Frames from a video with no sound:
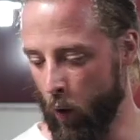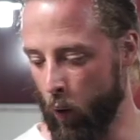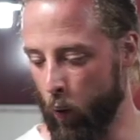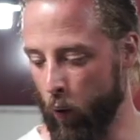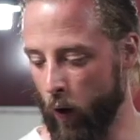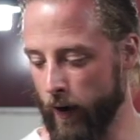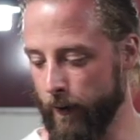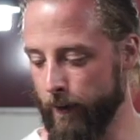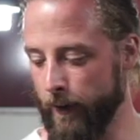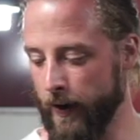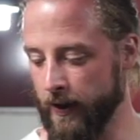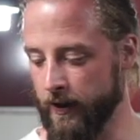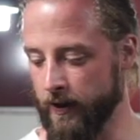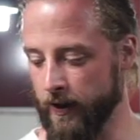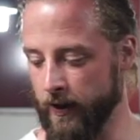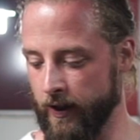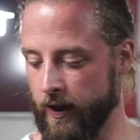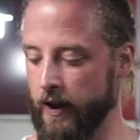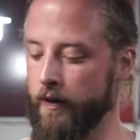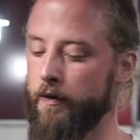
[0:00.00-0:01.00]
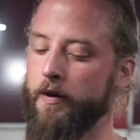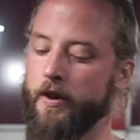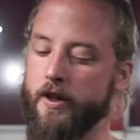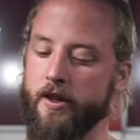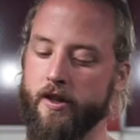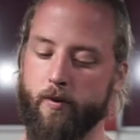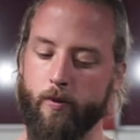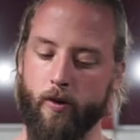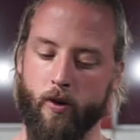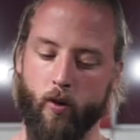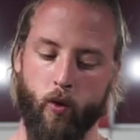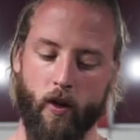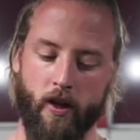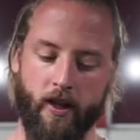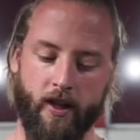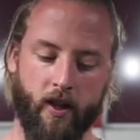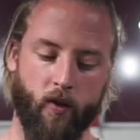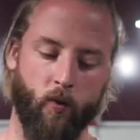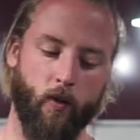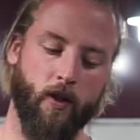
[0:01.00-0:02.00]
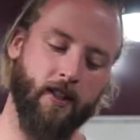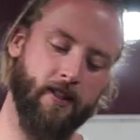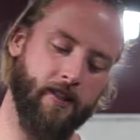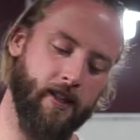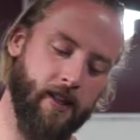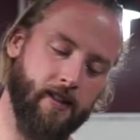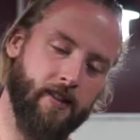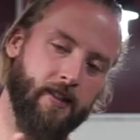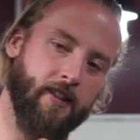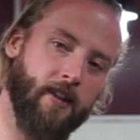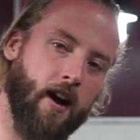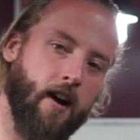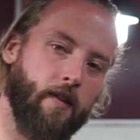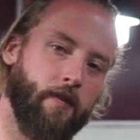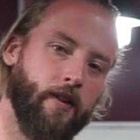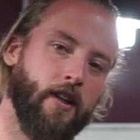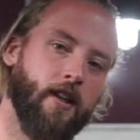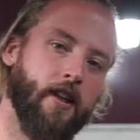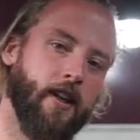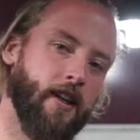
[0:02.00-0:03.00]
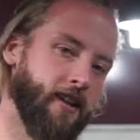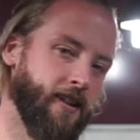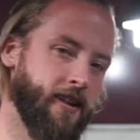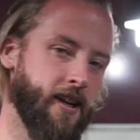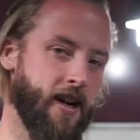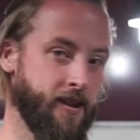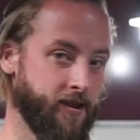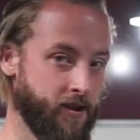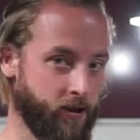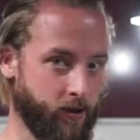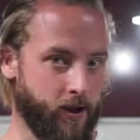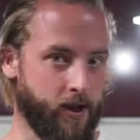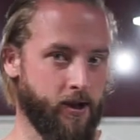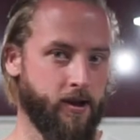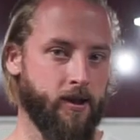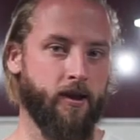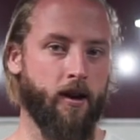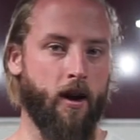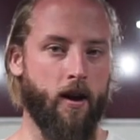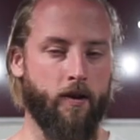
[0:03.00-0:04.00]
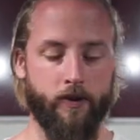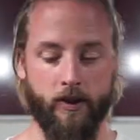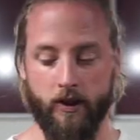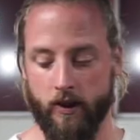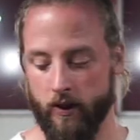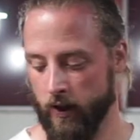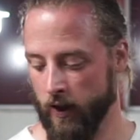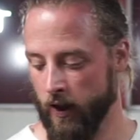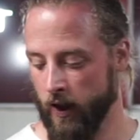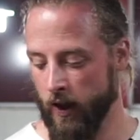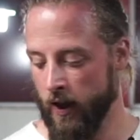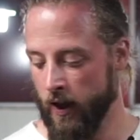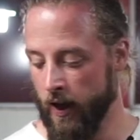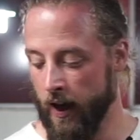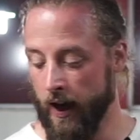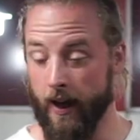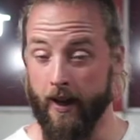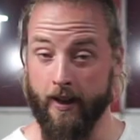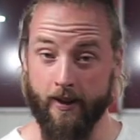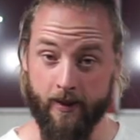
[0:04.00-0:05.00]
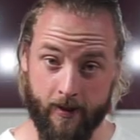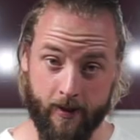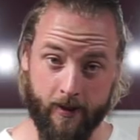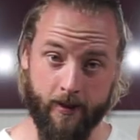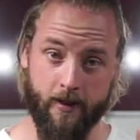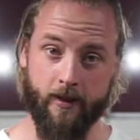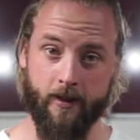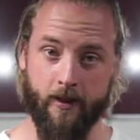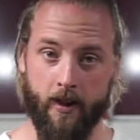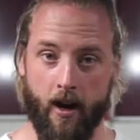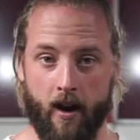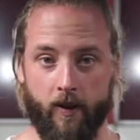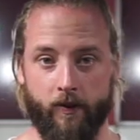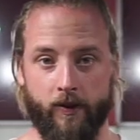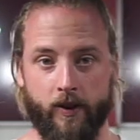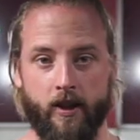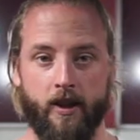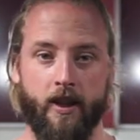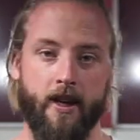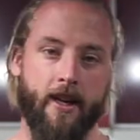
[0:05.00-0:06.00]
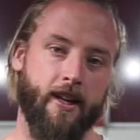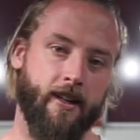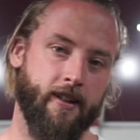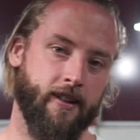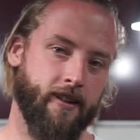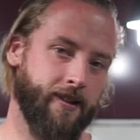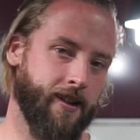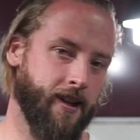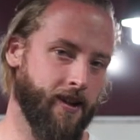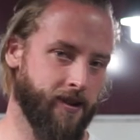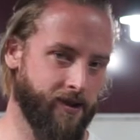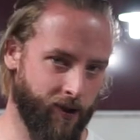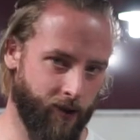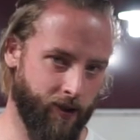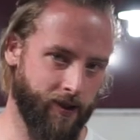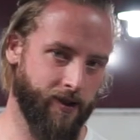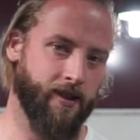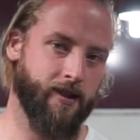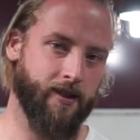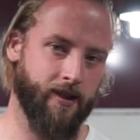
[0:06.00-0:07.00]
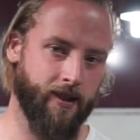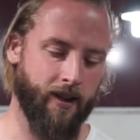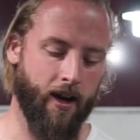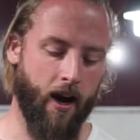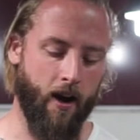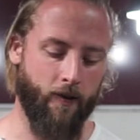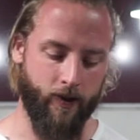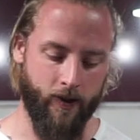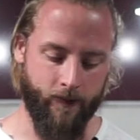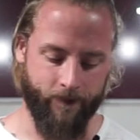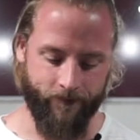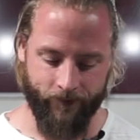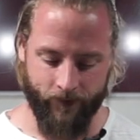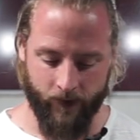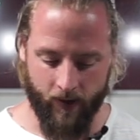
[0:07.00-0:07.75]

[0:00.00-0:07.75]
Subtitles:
what makes a difference between a really tasty coffee and a not so tasty coffee, a consistent coffee and a not so consistent coffee.